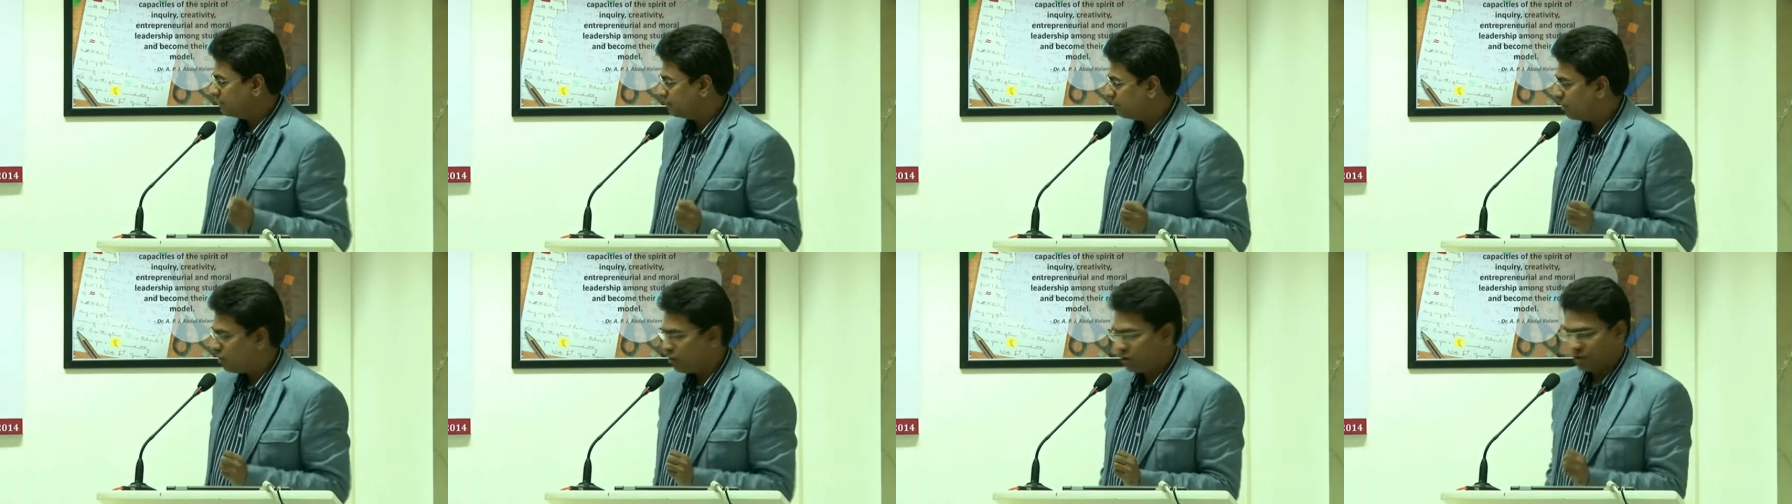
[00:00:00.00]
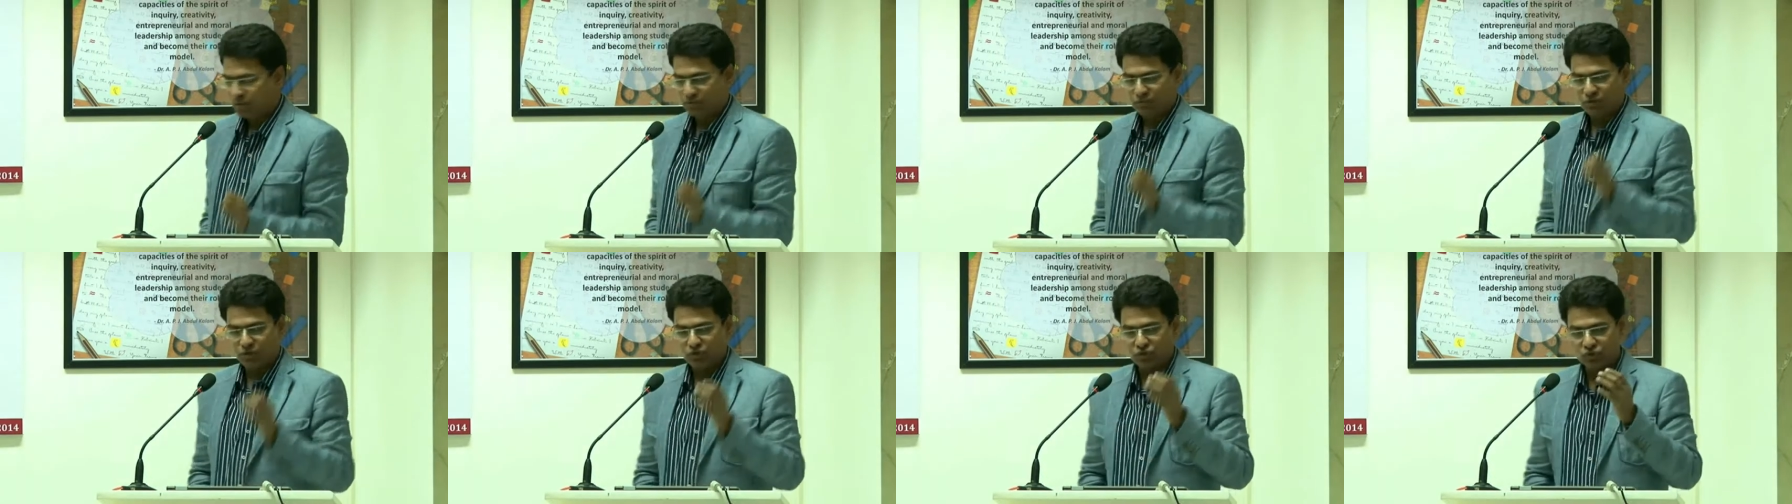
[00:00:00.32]

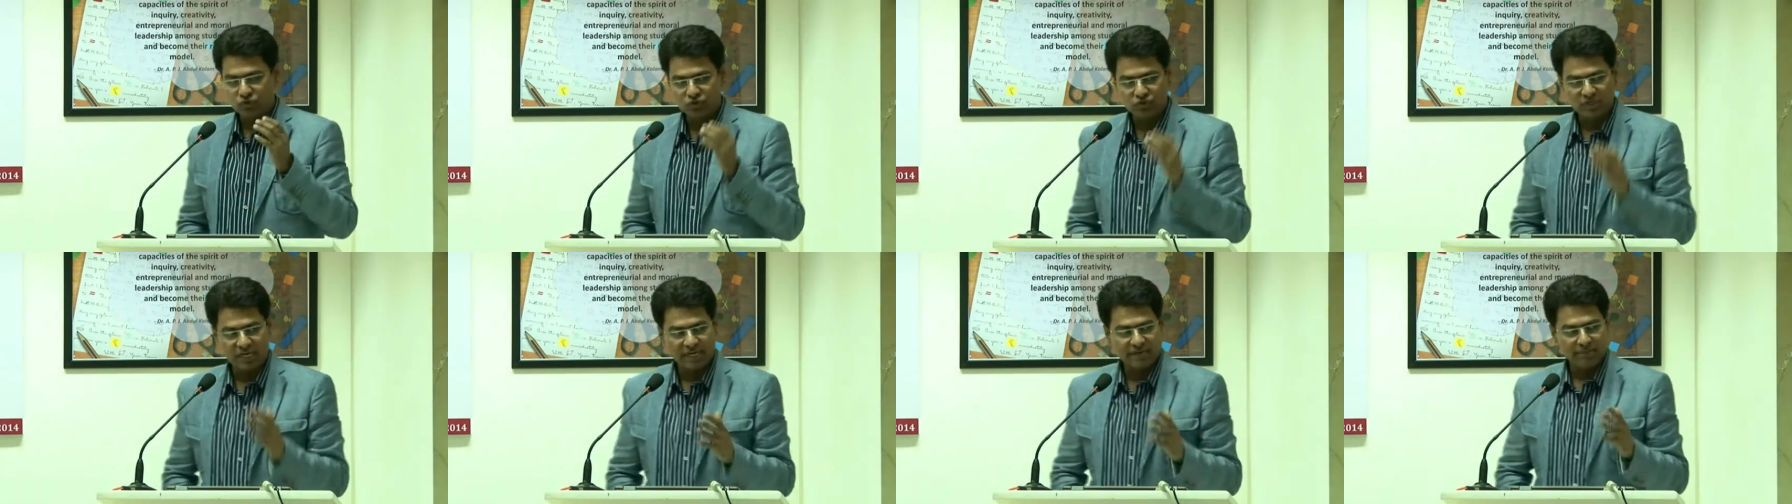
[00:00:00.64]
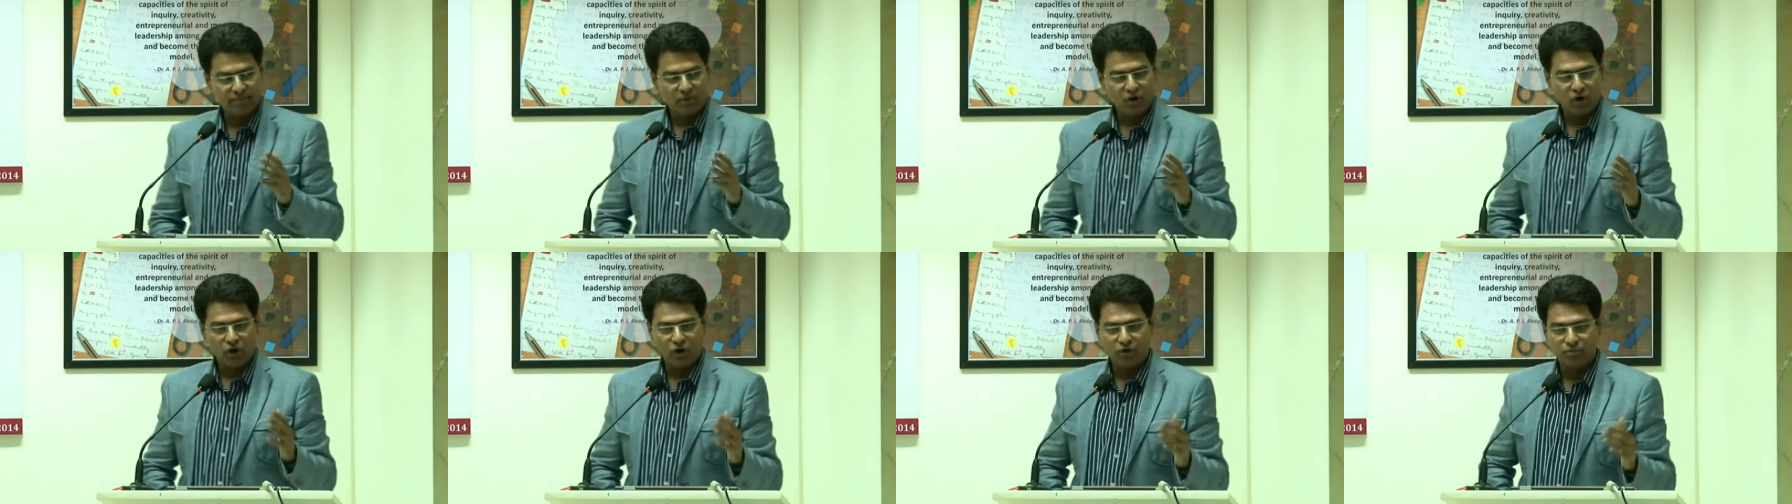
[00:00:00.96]
bombs or suicide
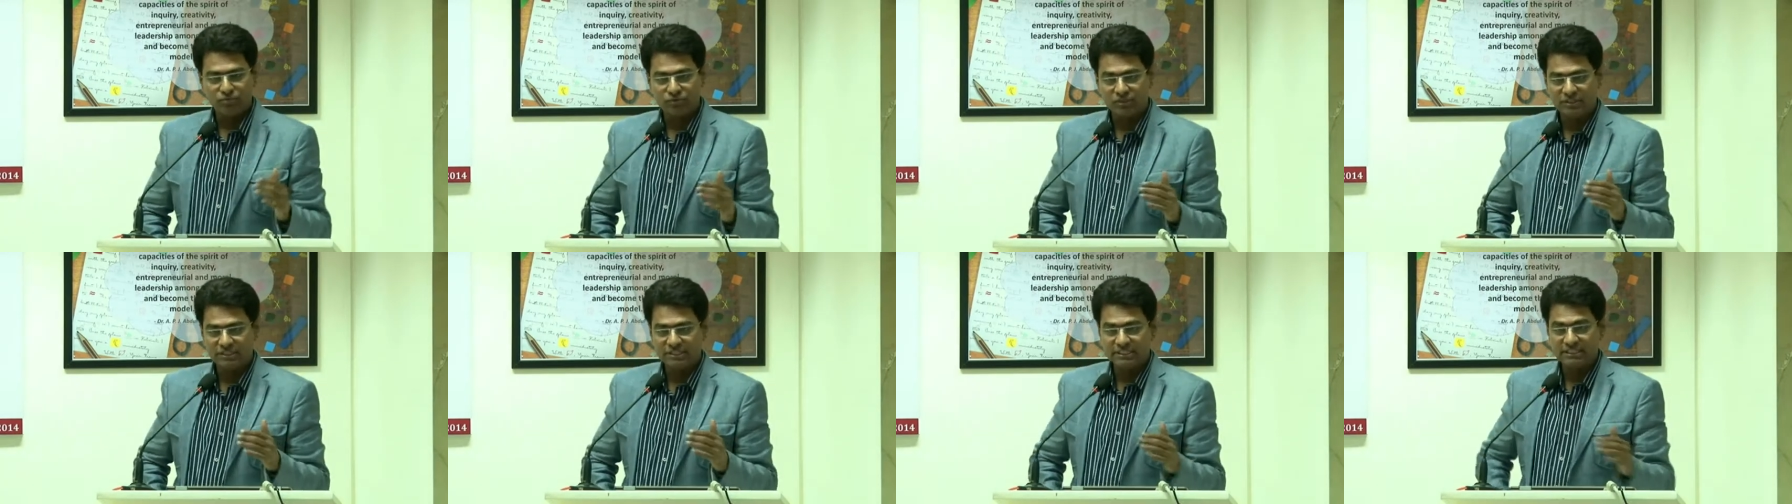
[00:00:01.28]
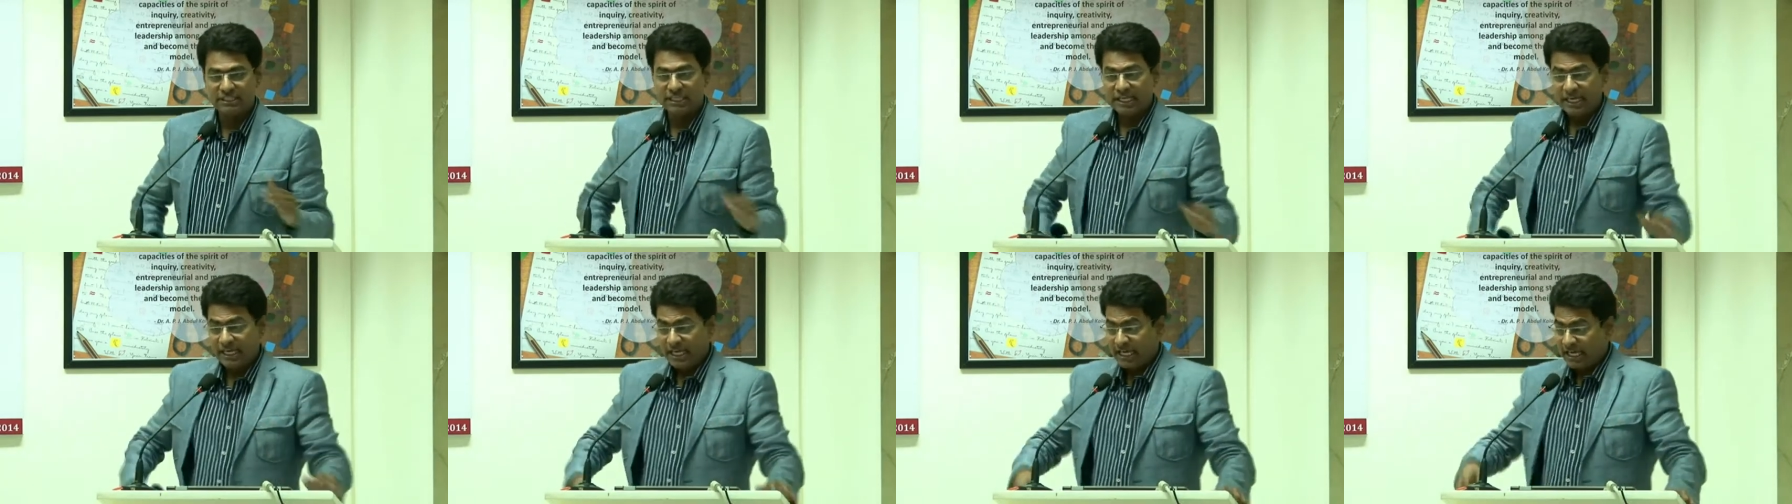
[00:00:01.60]
bombs or just
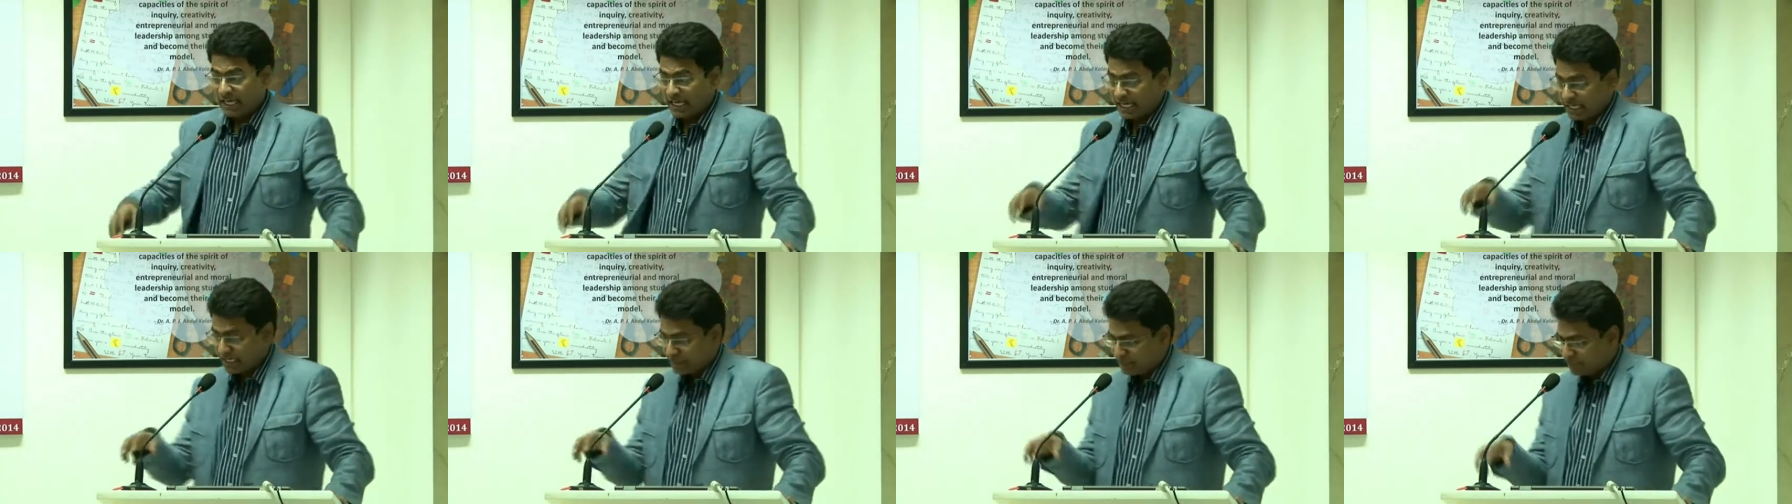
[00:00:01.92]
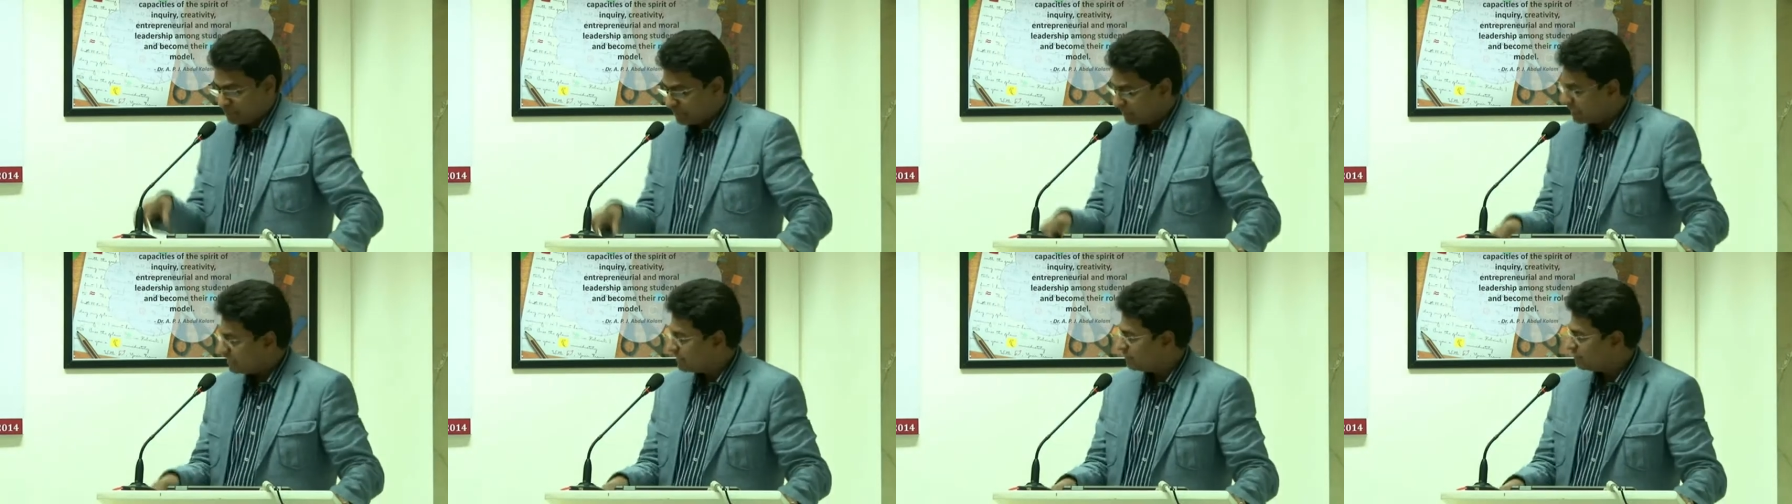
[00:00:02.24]
it
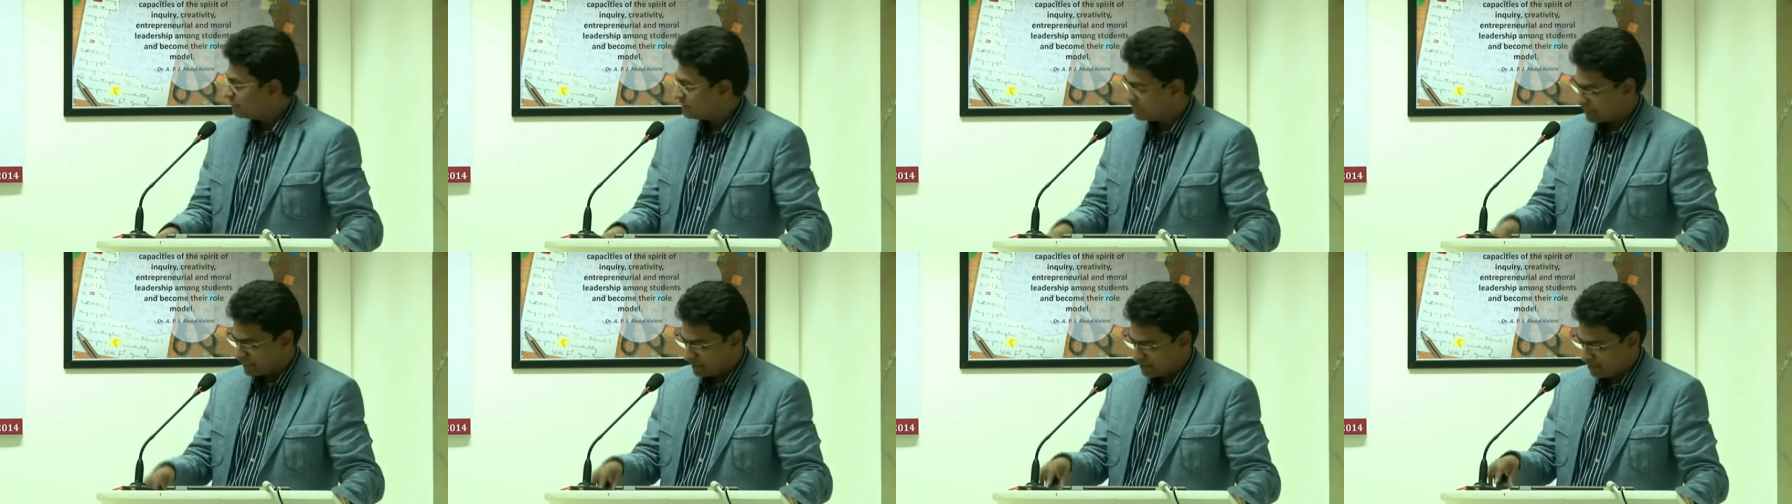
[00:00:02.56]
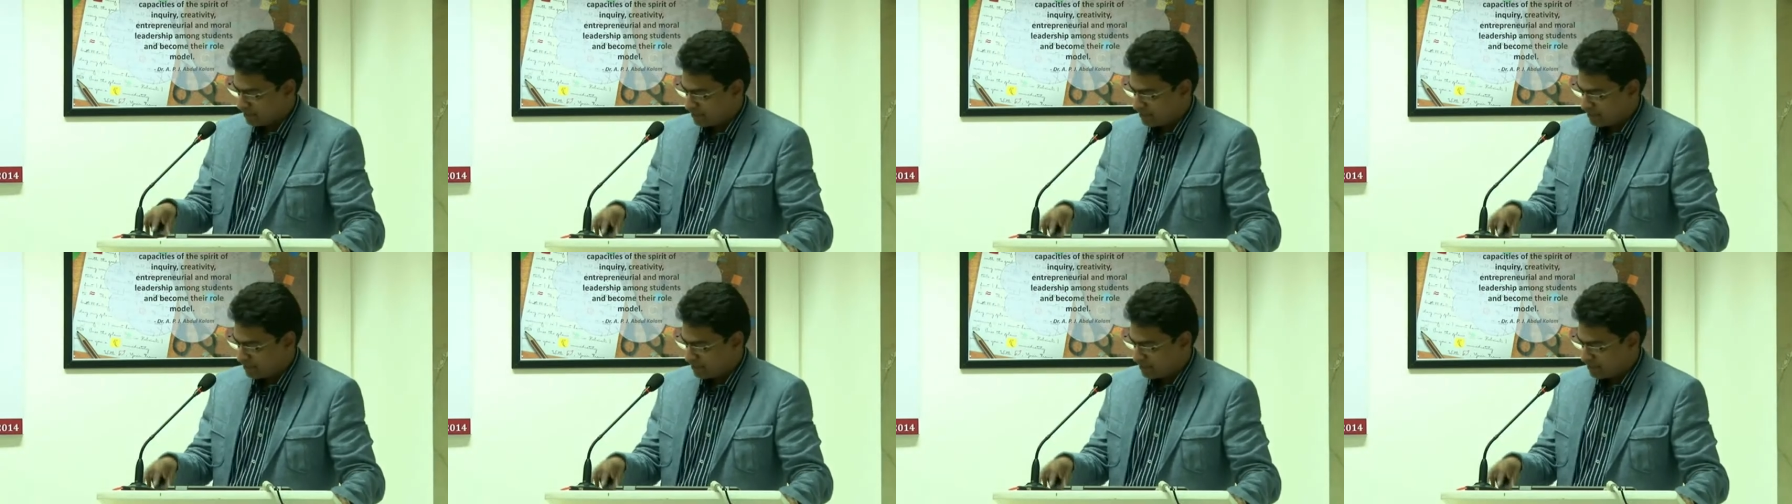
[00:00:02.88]
believes in